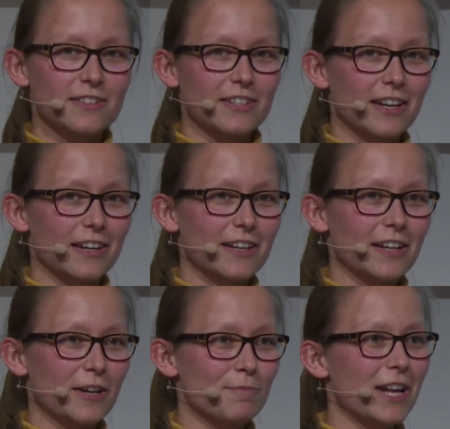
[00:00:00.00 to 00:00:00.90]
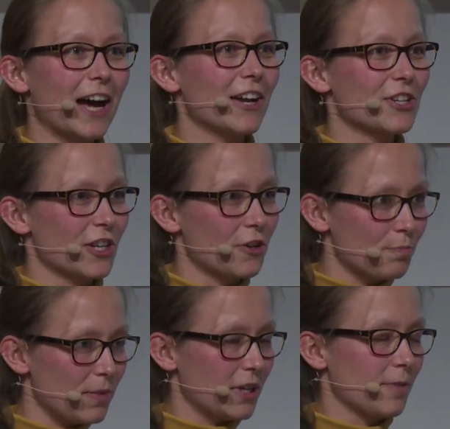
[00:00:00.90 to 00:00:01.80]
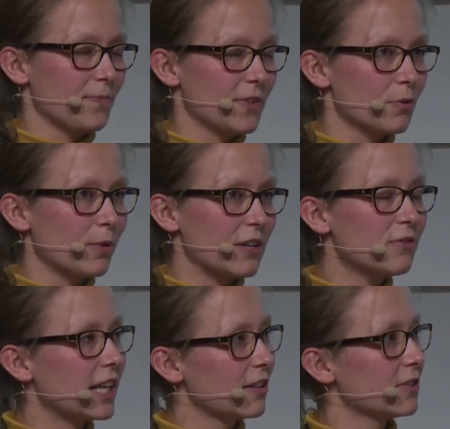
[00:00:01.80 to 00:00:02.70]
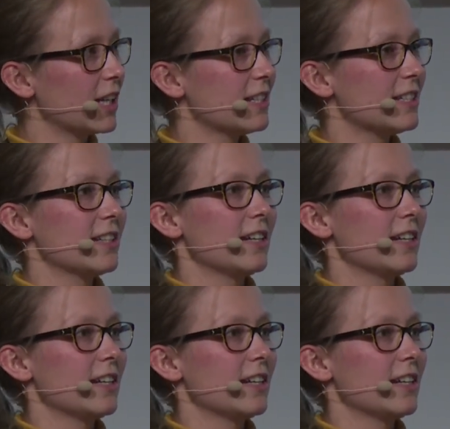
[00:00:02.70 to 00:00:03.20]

the um, larger the, um, the, wavelength get,